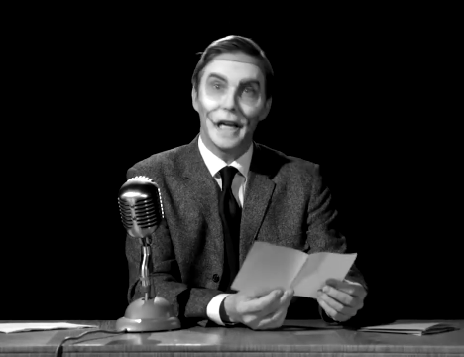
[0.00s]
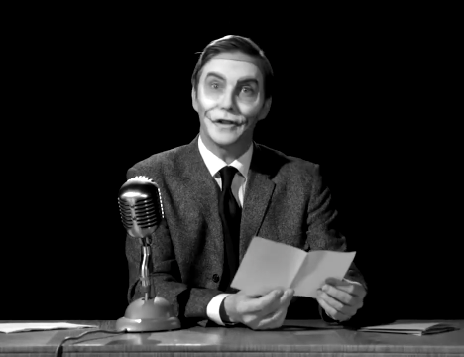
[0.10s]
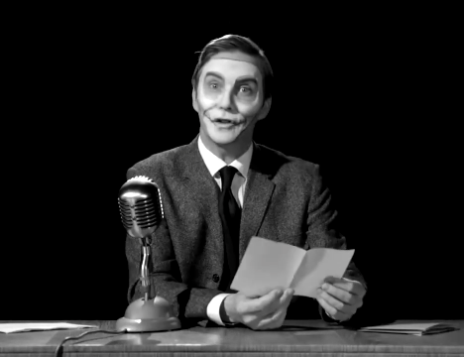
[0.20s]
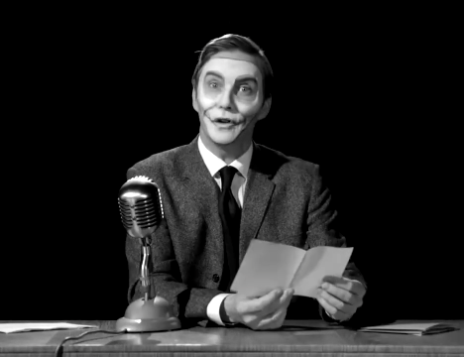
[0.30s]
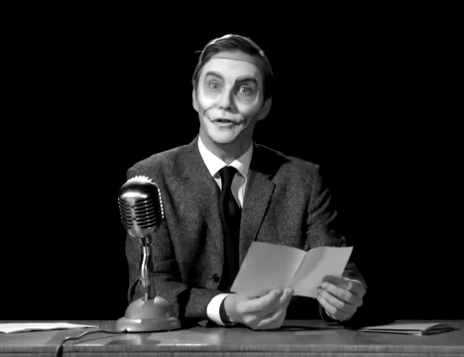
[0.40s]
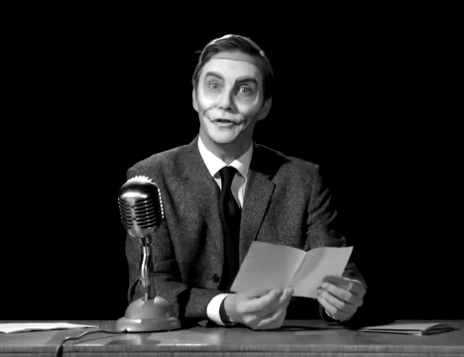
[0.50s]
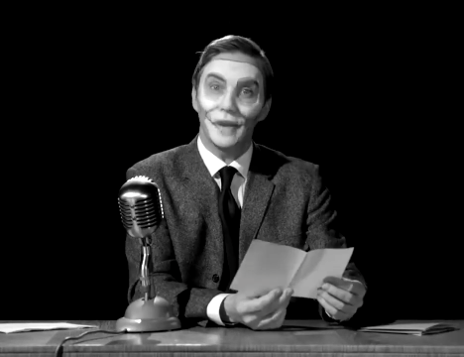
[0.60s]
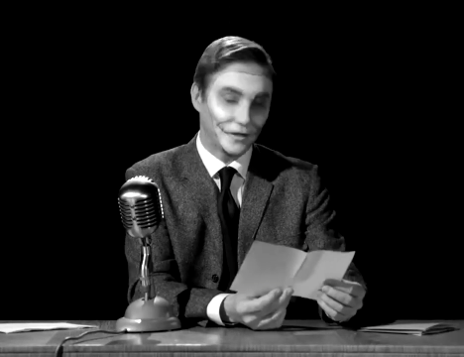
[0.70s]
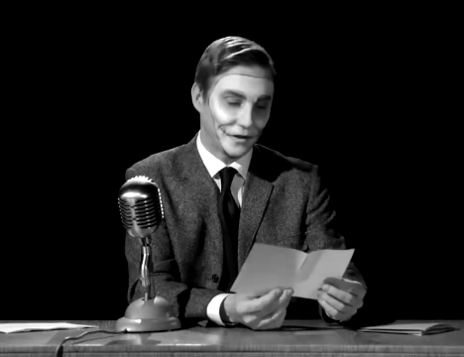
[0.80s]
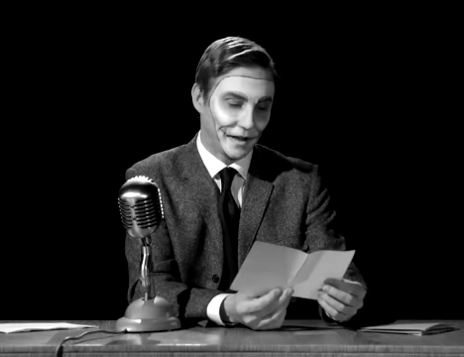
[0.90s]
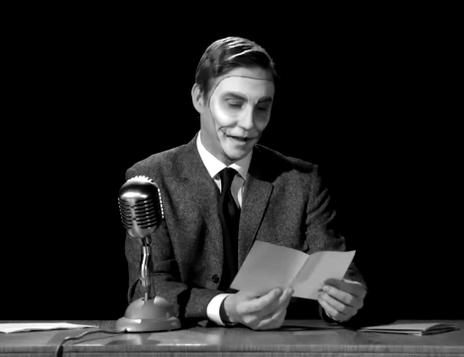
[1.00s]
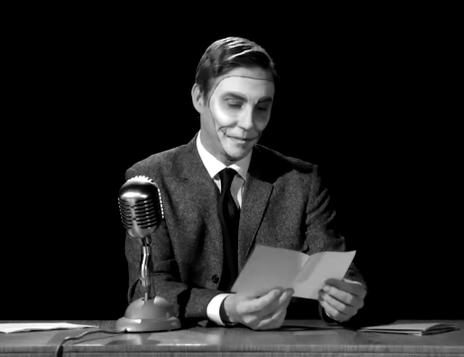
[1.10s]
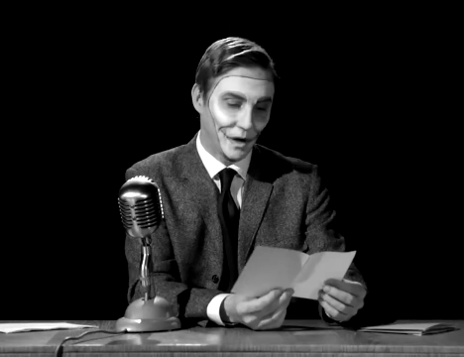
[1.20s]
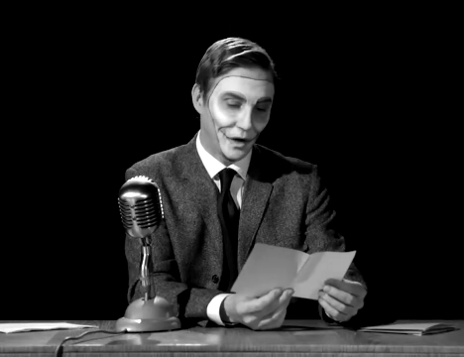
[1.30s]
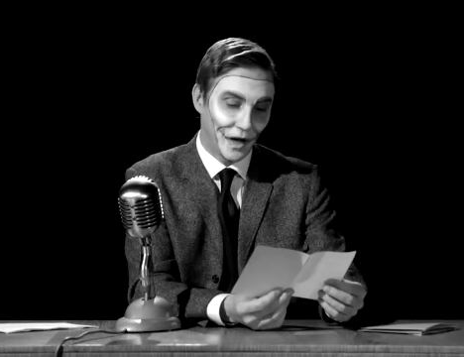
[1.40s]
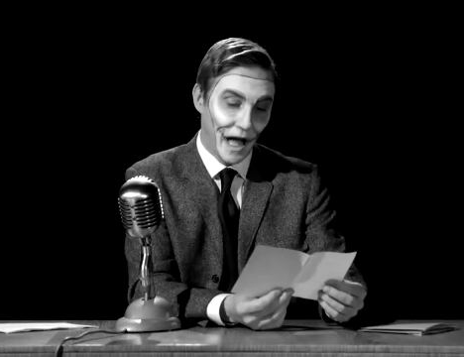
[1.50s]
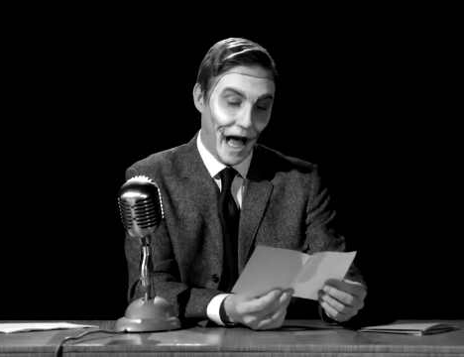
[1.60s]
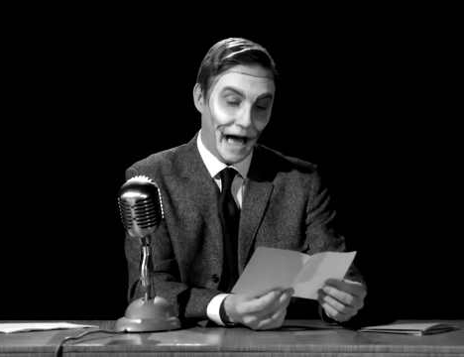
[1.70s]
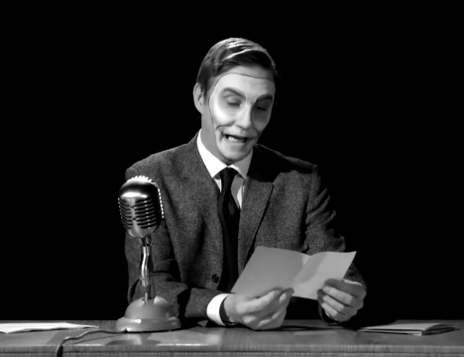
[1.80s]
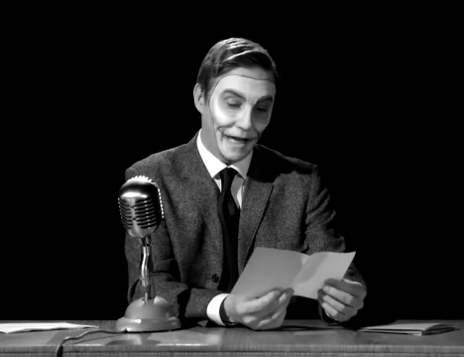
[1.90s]
It's so frustrating because
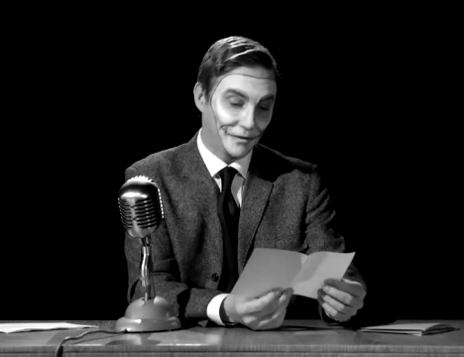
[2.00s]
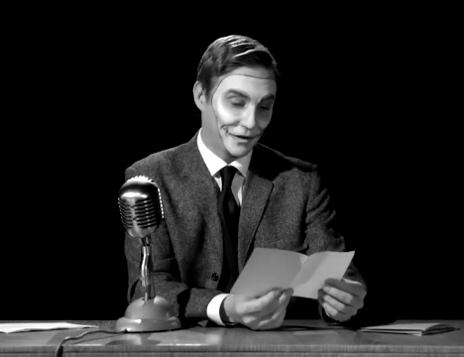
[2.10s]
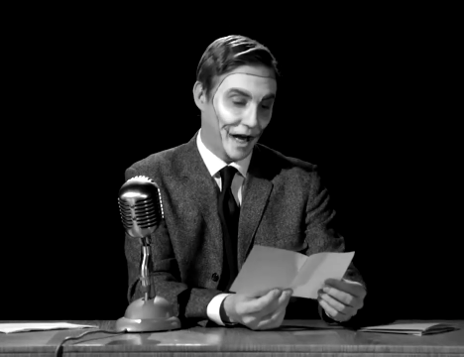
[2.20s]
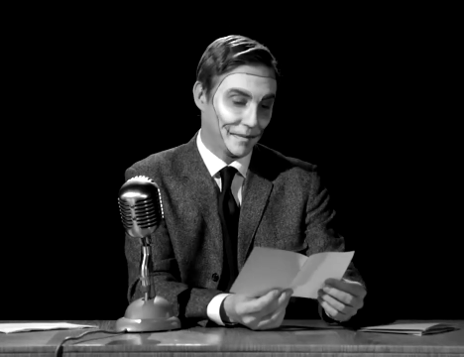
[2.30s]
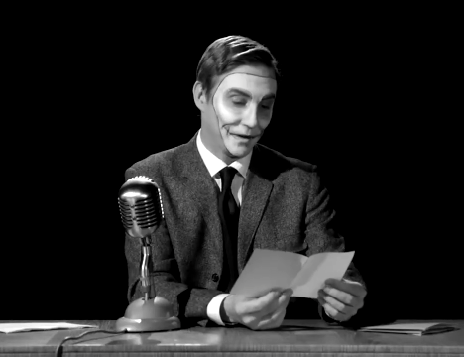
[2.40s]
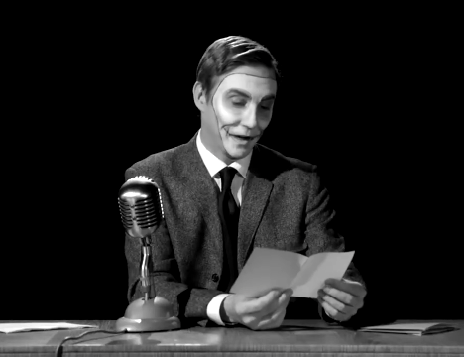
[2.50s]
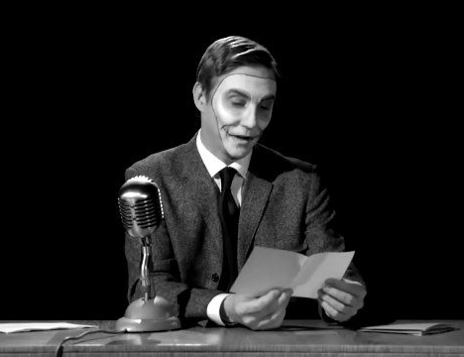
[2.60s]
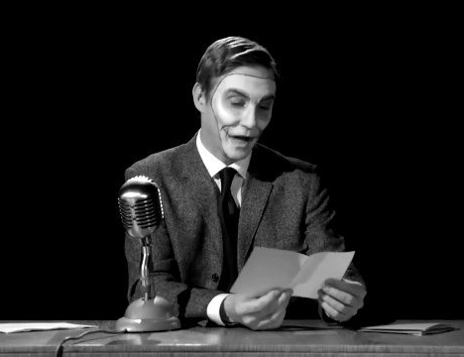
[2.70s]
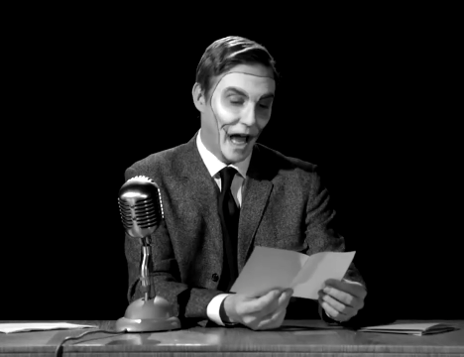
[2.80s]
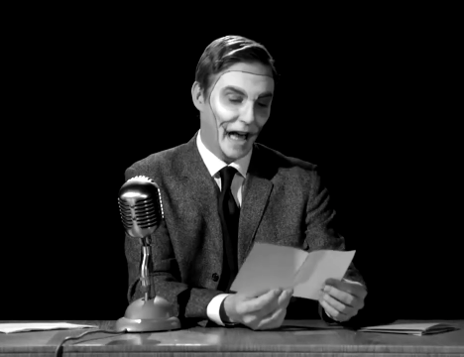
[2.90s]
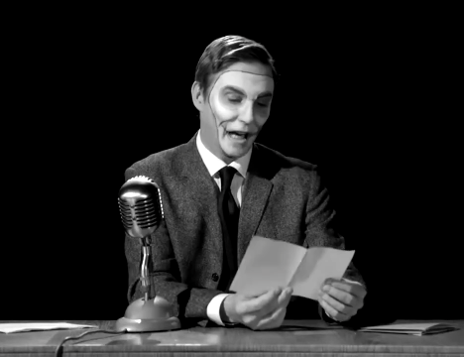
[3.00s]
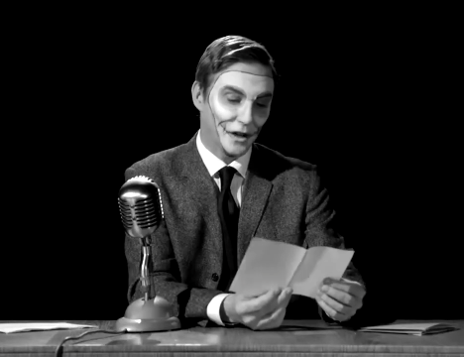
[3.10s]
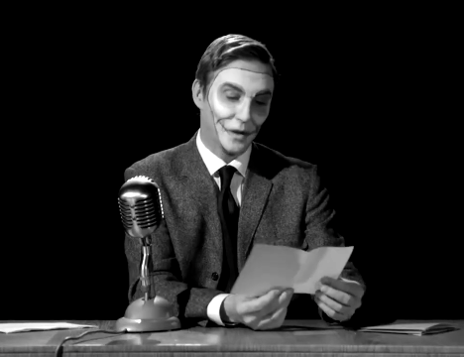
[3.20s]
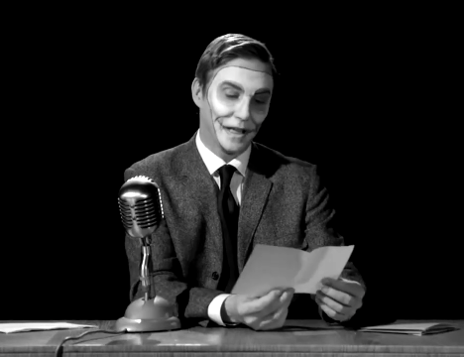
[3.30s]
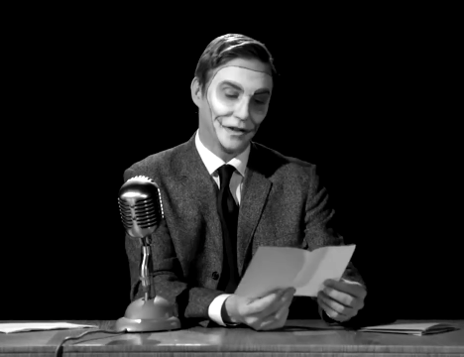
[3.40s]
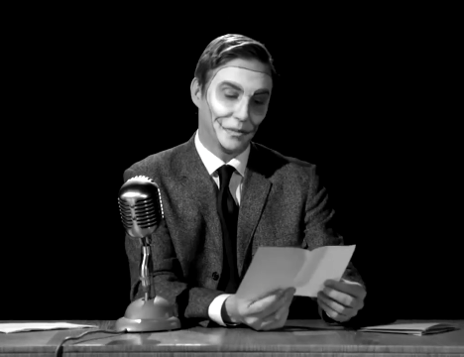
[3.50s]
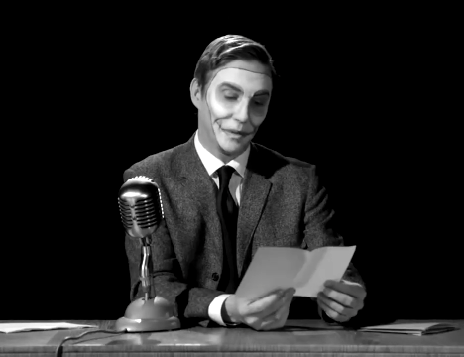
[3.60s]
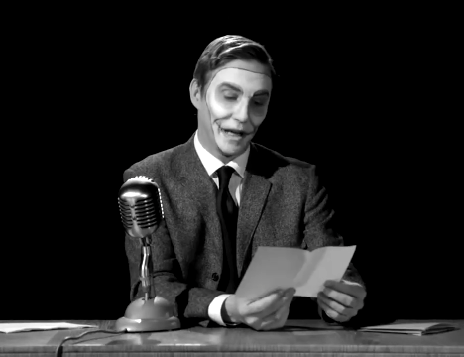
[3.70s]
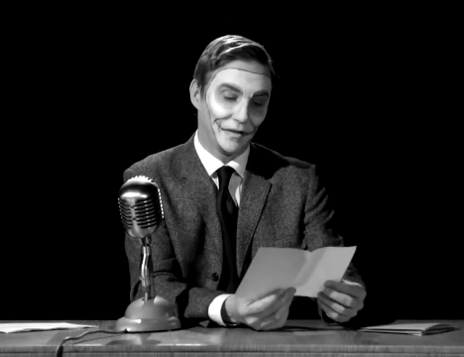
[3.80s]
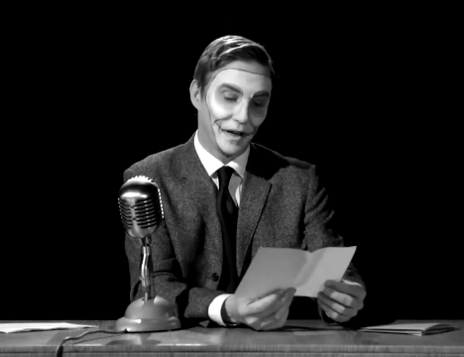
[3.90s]
I love Simon Says and I don't get to
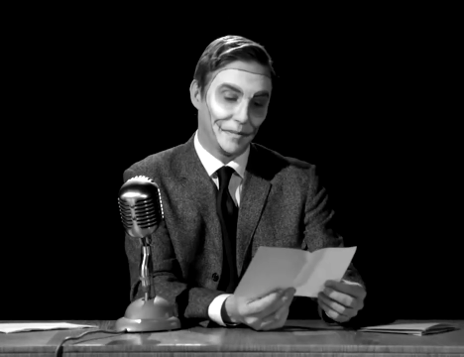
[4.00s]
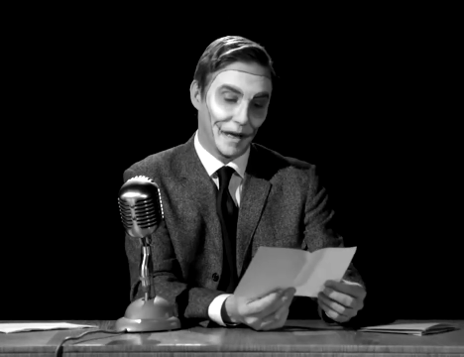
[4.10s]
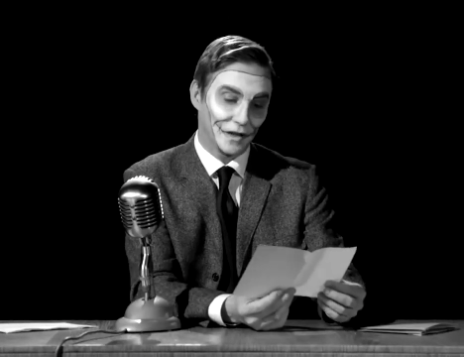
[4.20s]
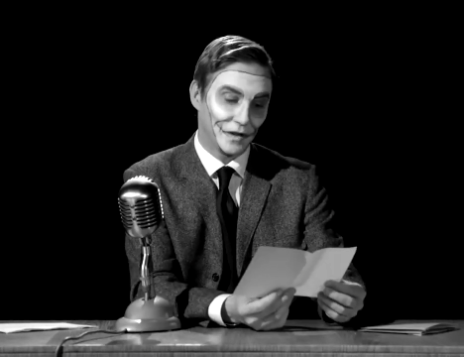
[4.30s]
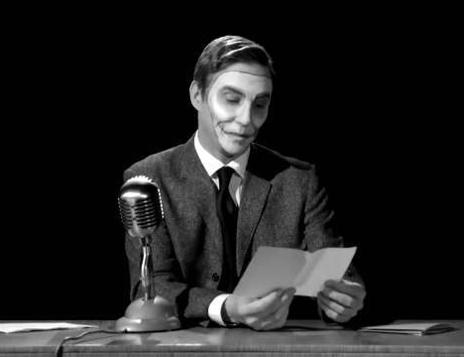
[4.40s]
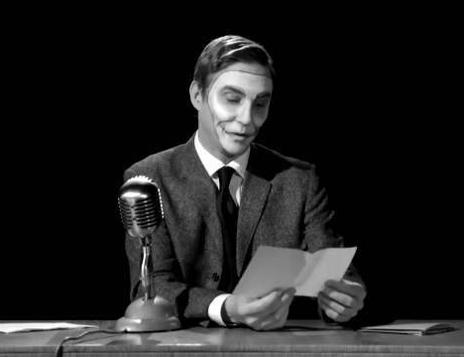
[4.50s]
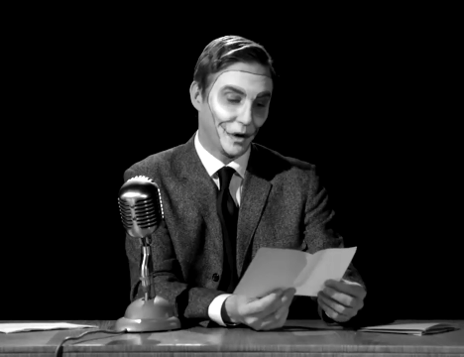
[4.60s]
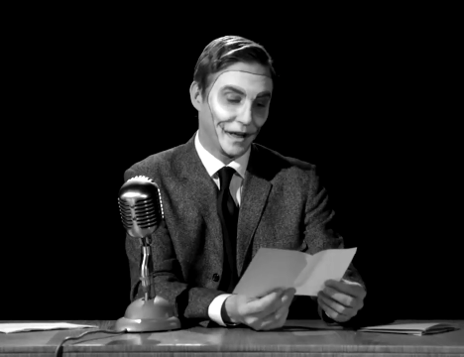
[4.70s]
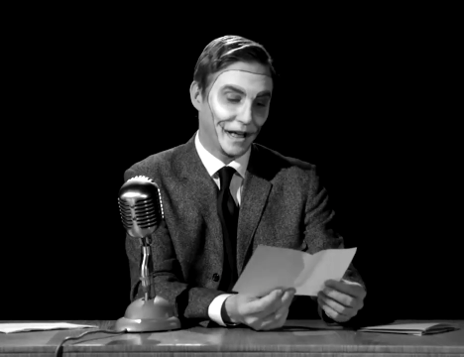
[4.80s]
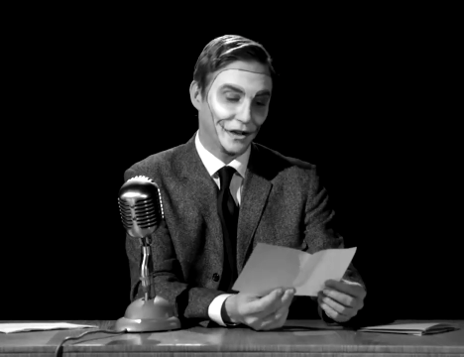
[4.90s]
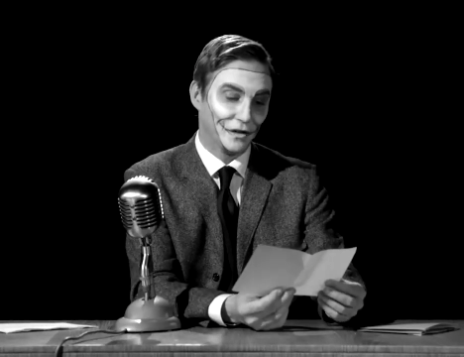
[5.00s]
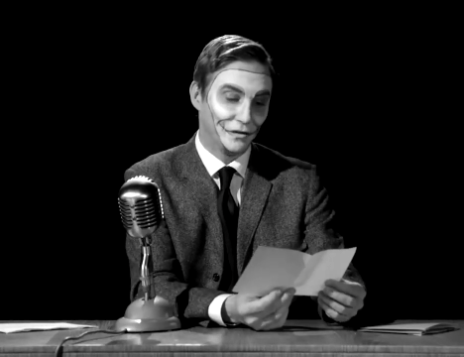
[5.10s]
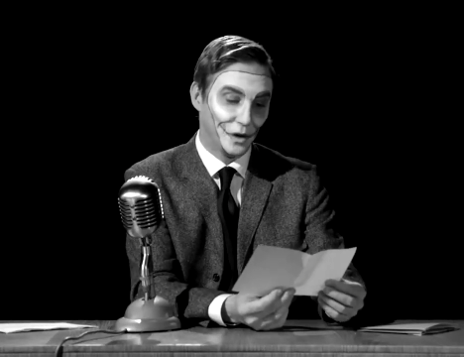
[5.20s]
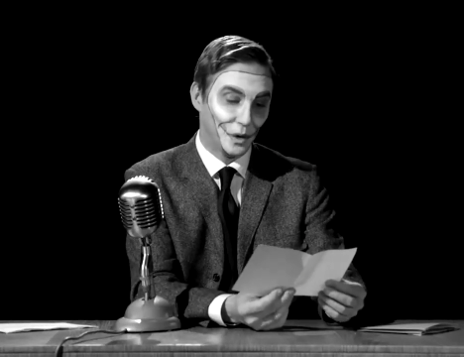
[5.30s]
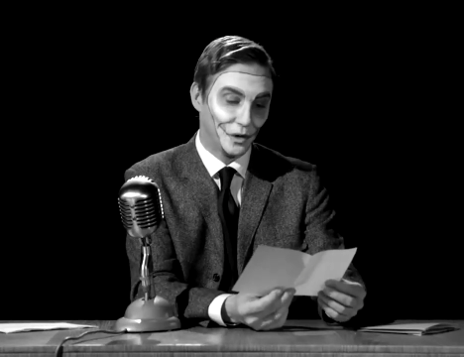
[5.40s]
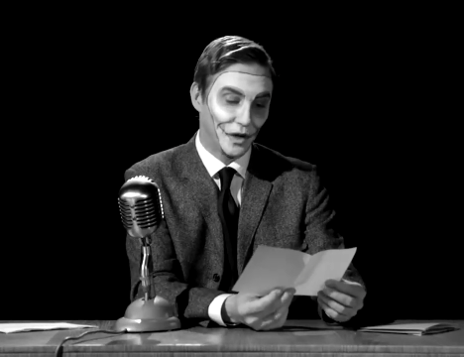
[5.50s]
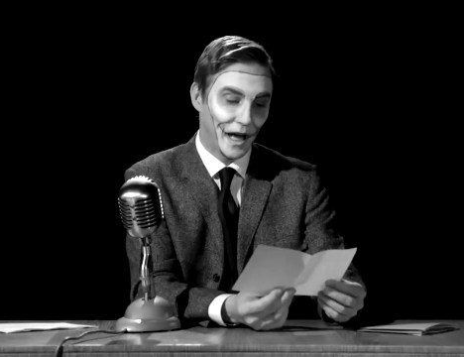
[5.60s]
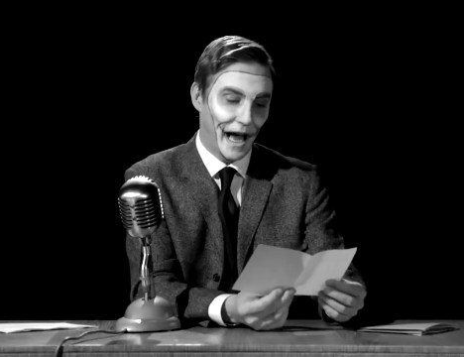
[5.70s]
play very much of it before I get confused